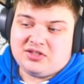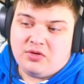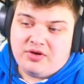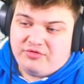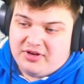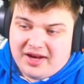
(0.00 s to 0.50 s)

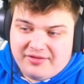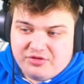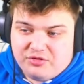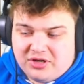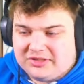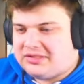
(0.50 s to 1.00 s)
if we get a few
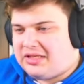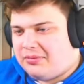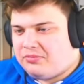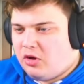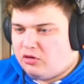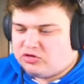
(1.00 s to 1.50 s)
reds, I'd
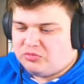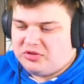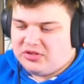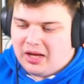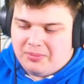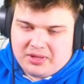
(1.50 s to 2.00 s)
also be
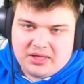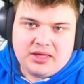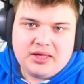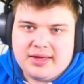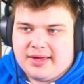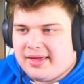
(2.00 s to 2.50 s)
happy.
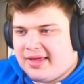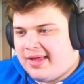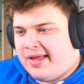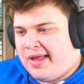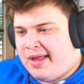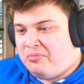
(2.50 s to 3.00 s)

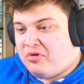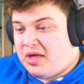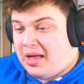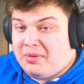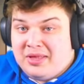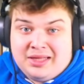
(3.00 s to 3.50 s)
Uh, but,
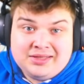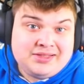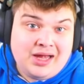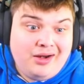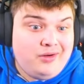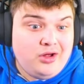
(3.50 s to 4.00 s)
I mean, let's
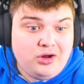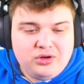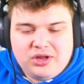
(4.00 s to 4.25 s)
carry on the,